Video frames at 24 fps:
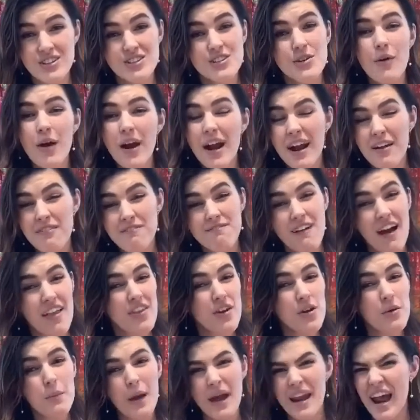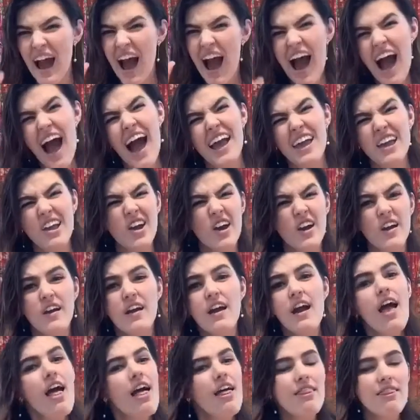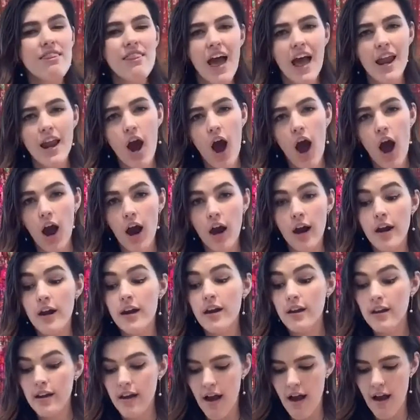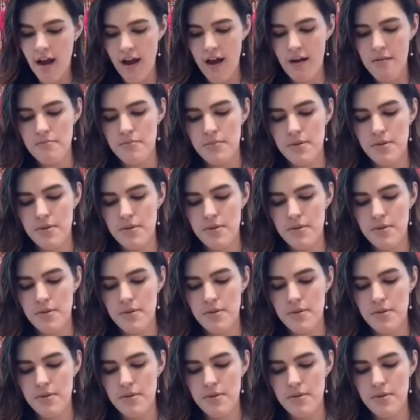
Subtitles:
so our feather went higher than our cup.